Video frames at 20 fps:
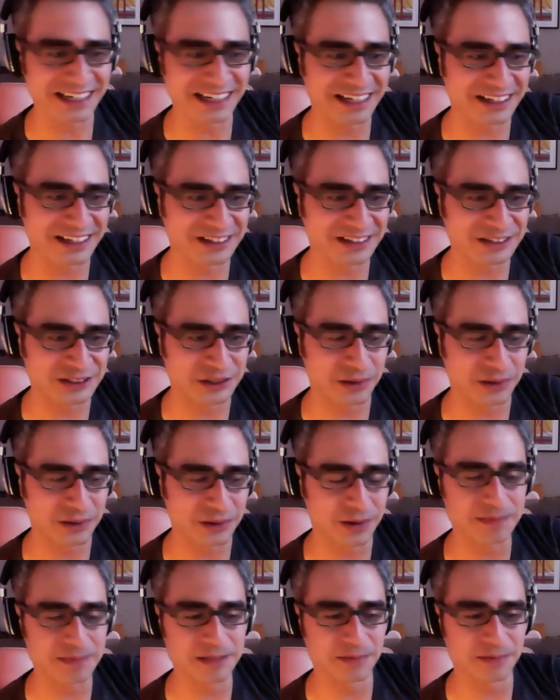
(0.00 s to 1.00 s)
you show
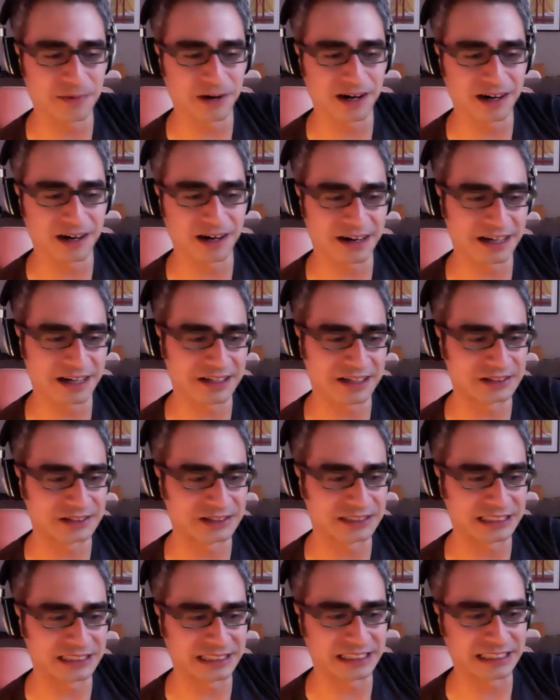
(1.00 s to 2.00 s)
up somewhere and you
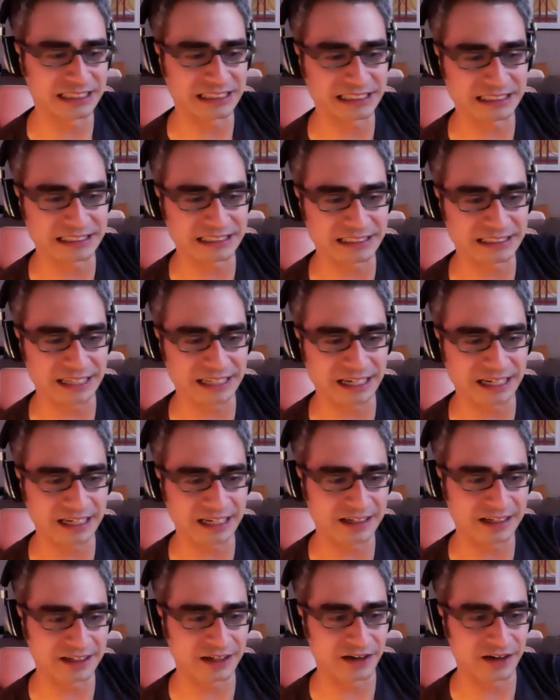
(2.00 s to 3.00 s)
see
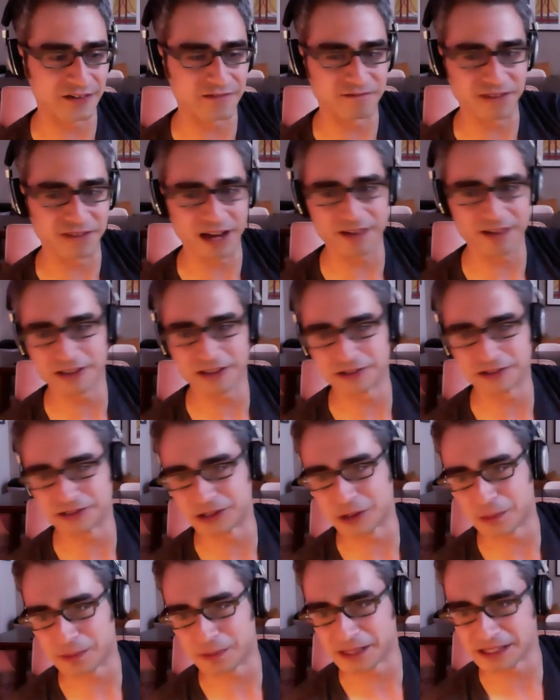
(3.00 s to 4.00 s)

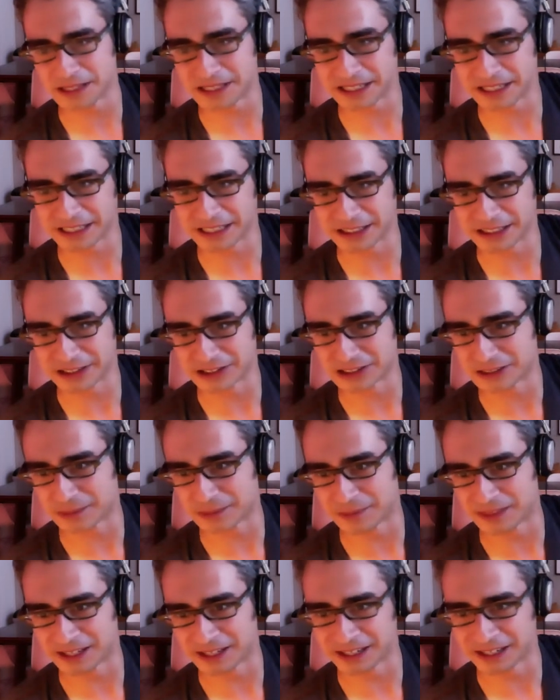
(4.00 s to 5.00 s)
500 open tickets or
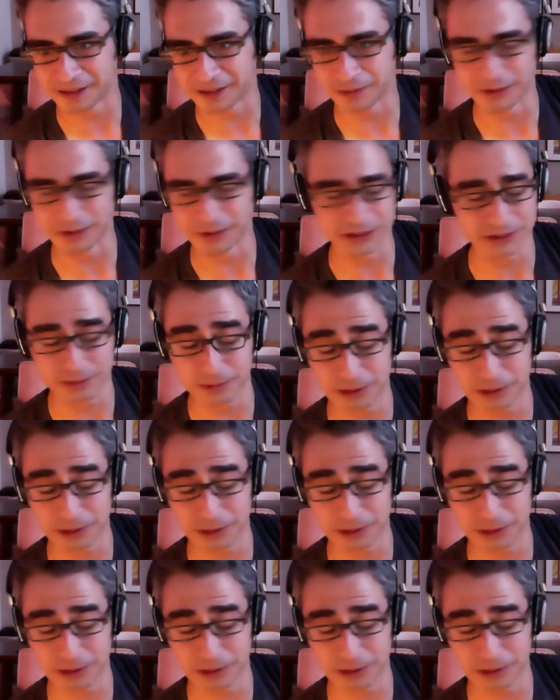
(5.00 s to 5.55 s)
something, which we